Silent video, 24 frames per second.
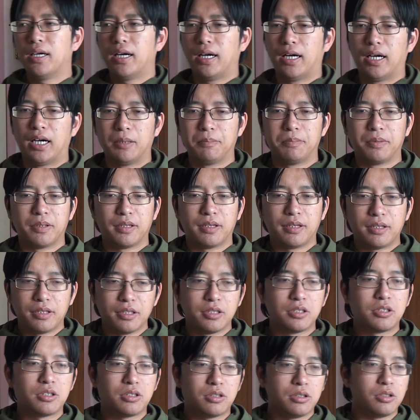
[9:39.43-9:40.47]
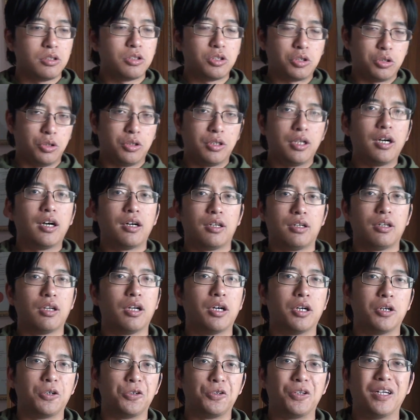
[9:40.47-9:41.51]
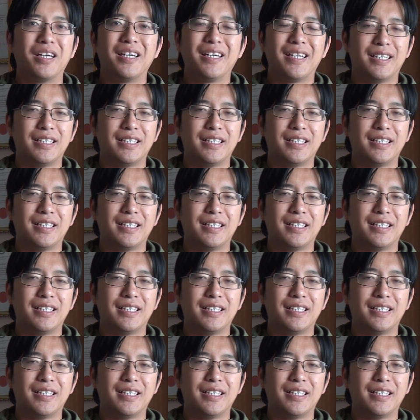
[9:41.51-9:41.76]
but this shirt alone